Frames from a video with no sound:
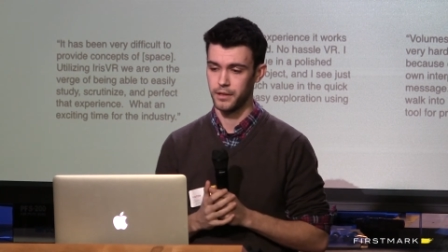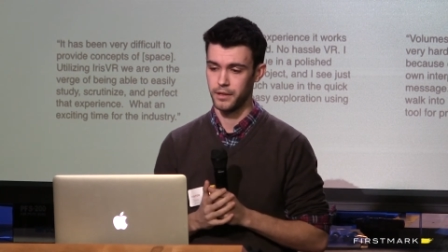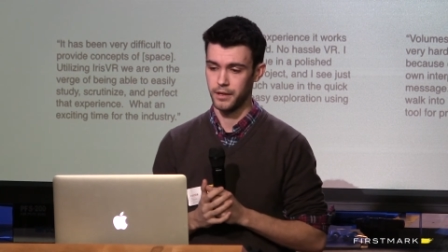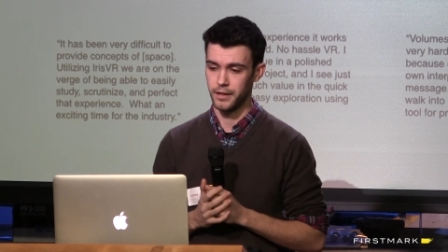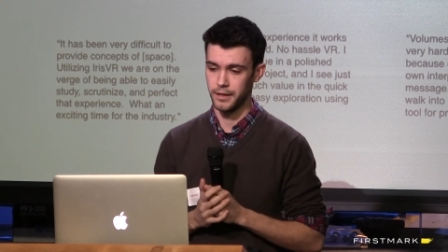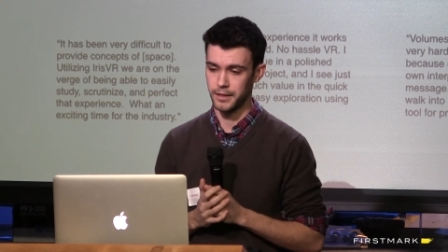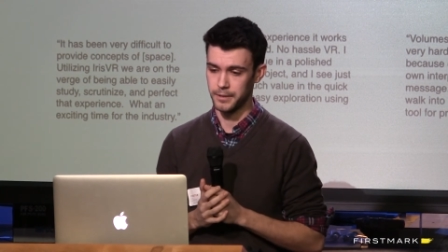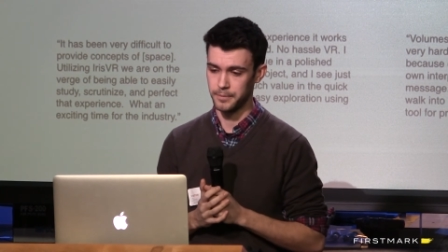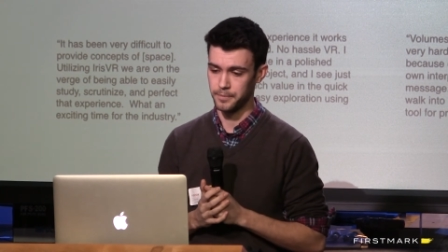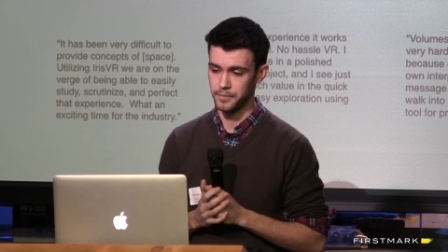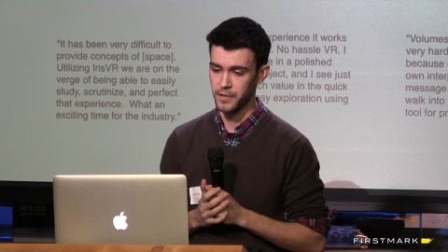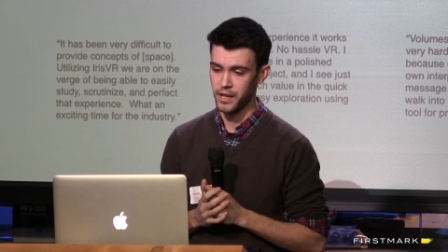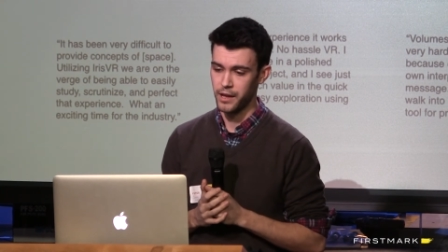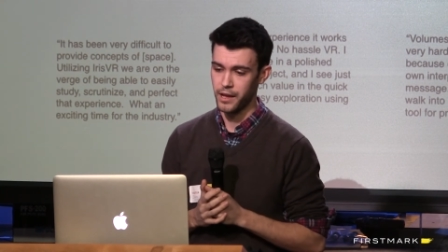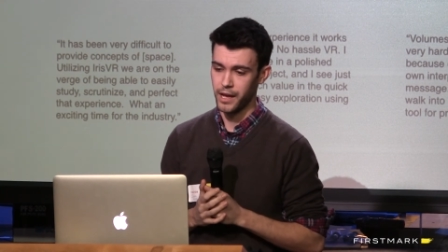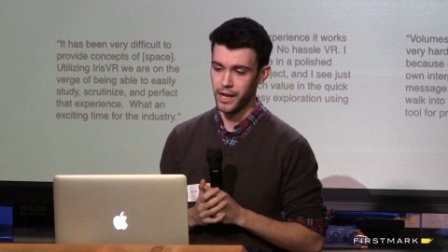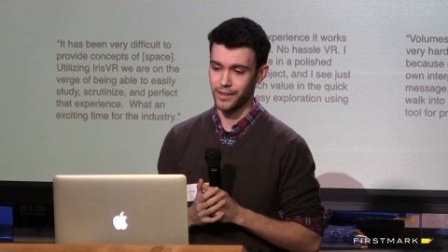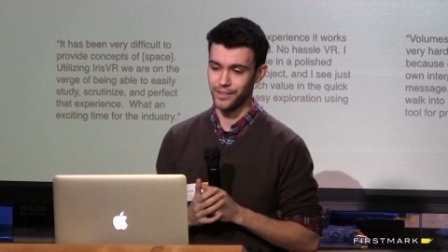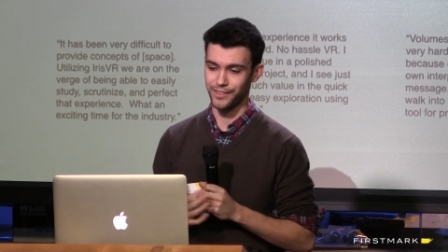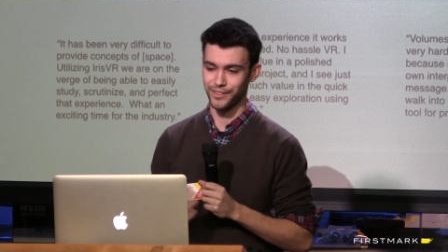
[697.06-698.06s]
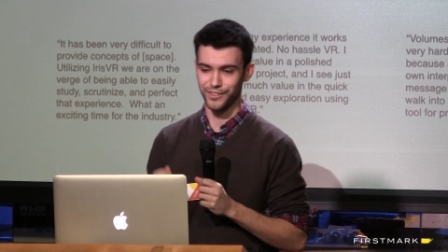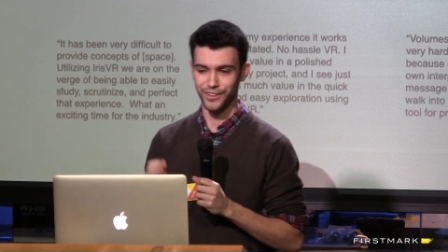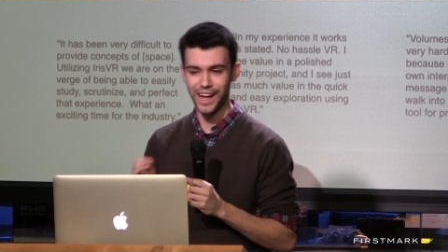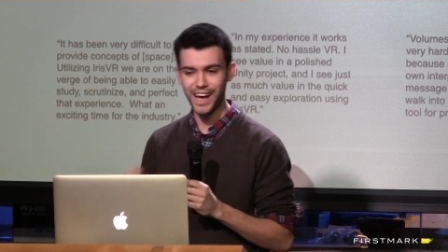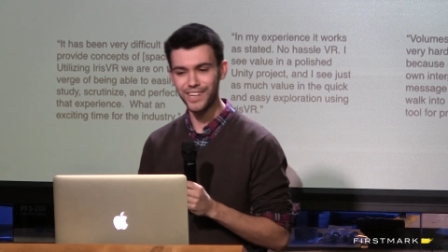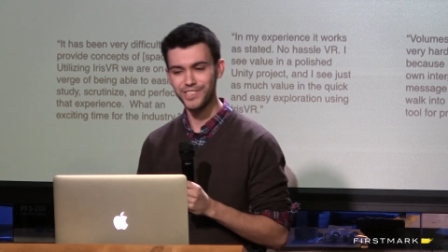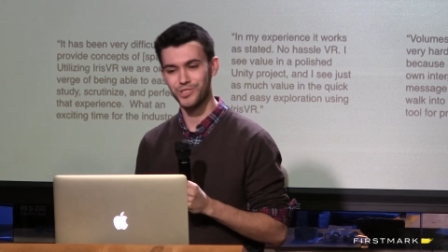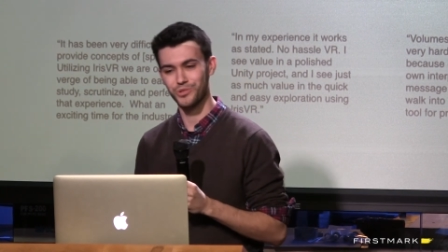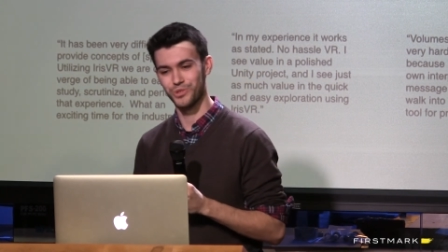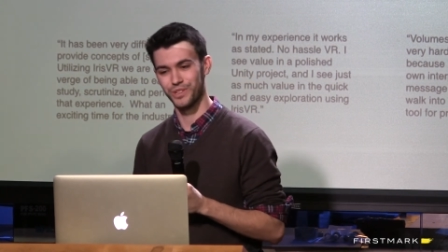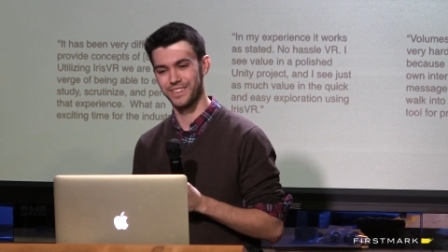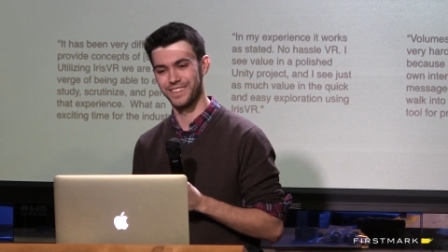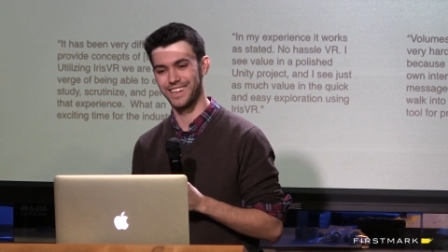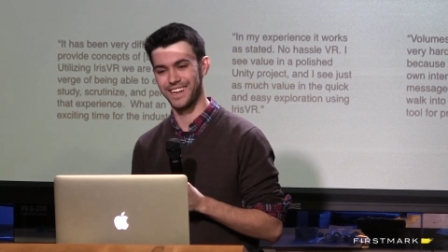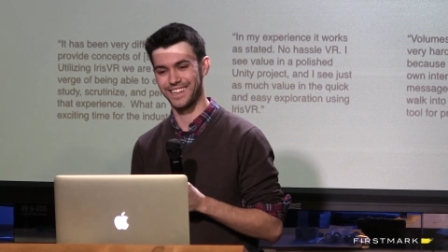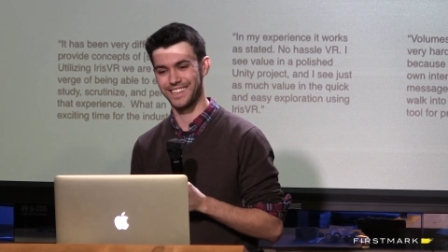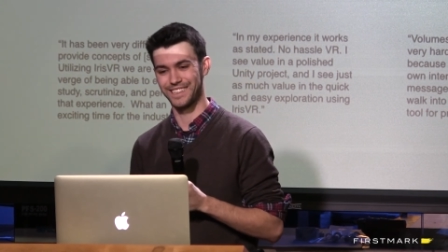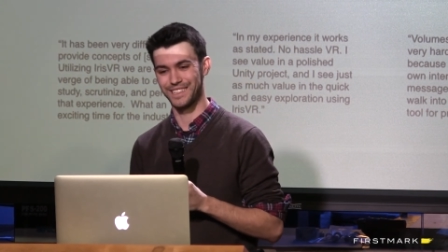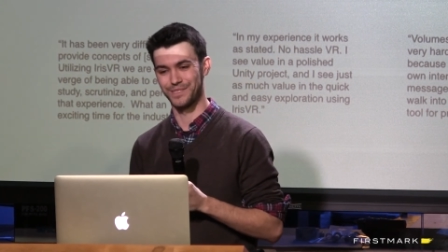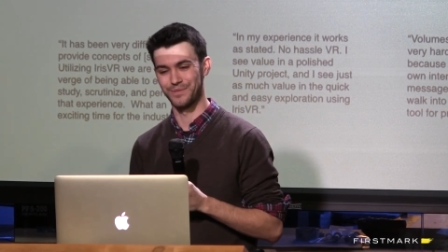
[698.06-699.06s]
Um, and the last one
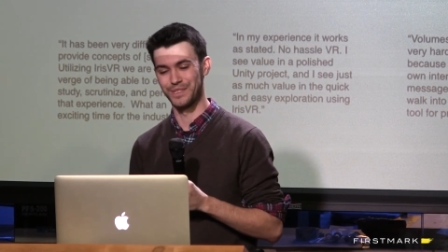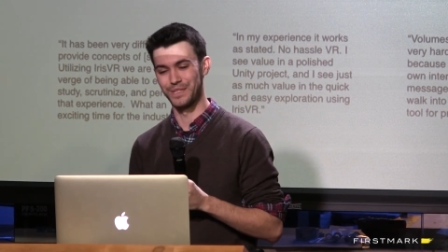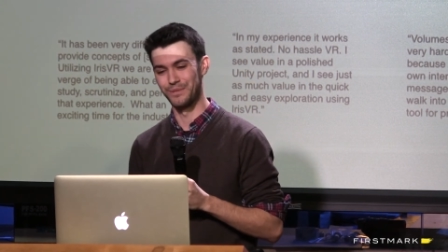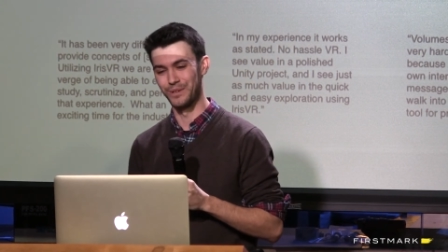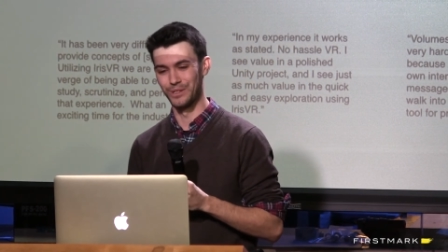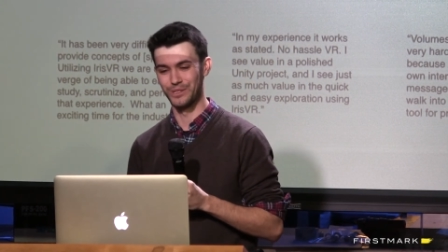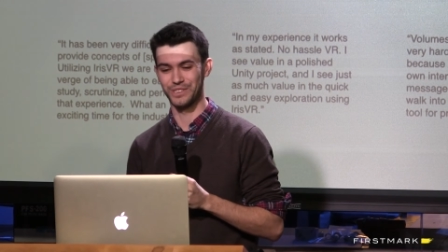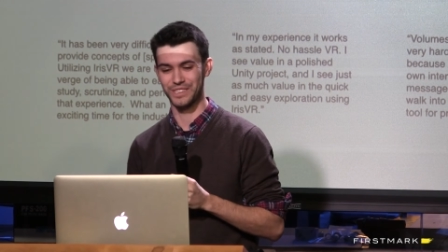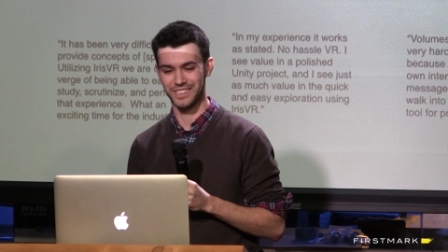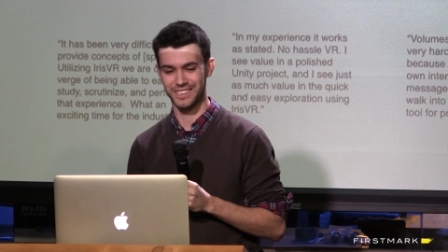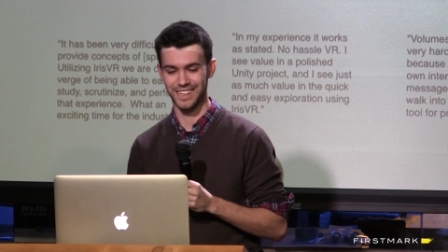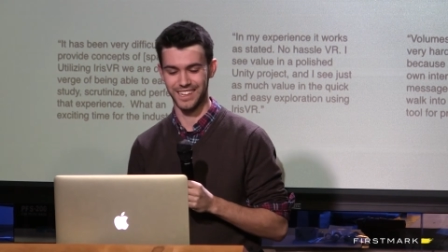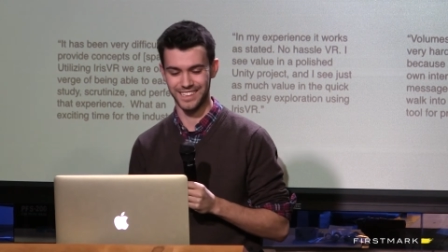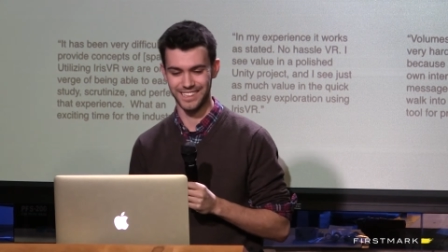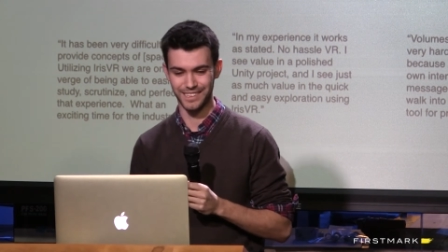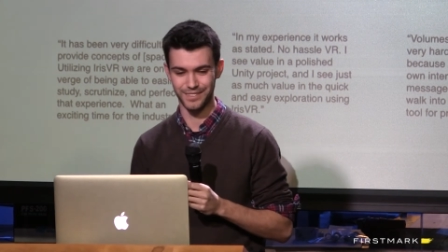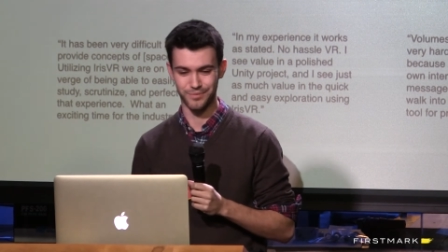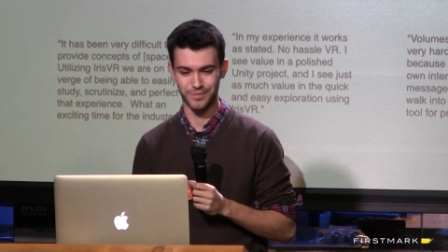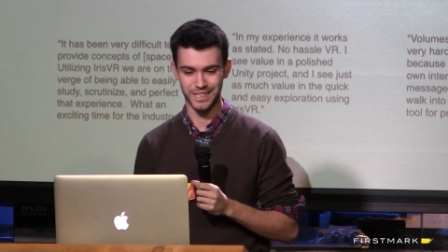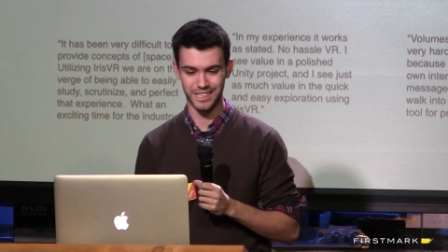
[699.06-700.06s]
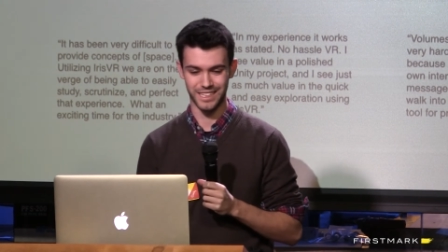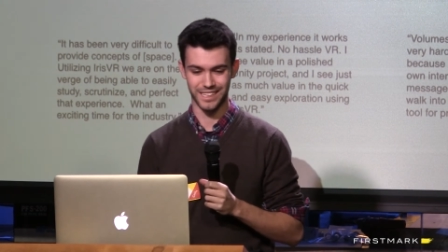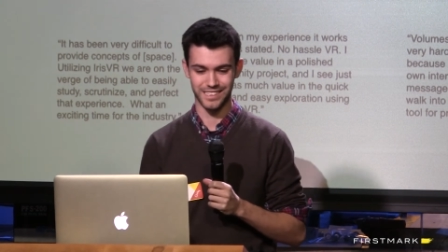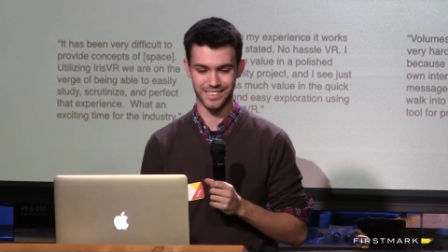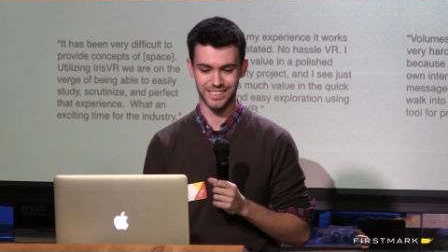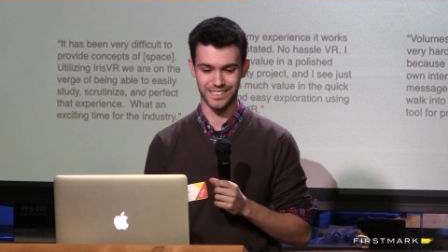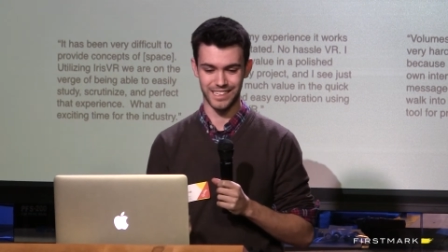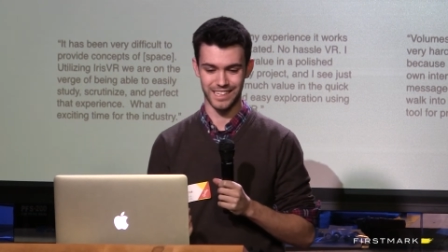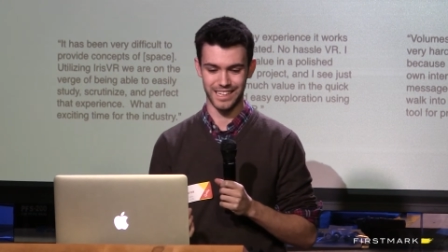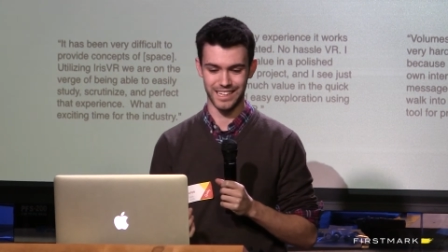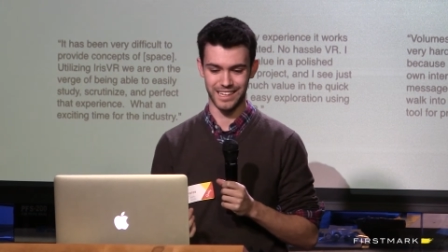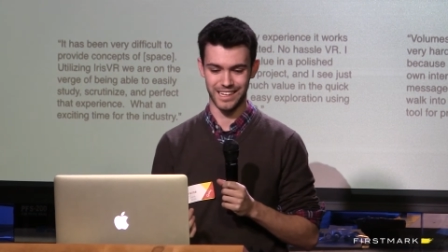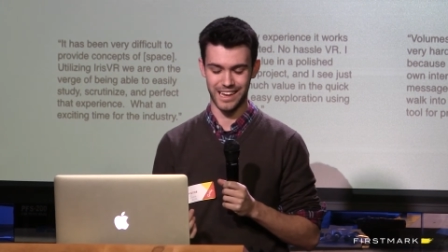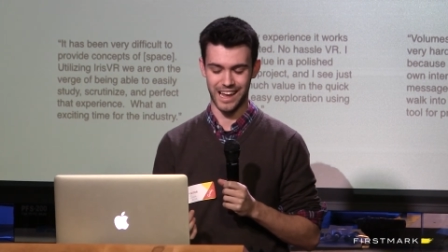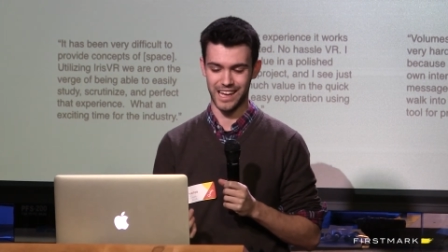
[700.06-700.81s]
that gets me the most excited because it,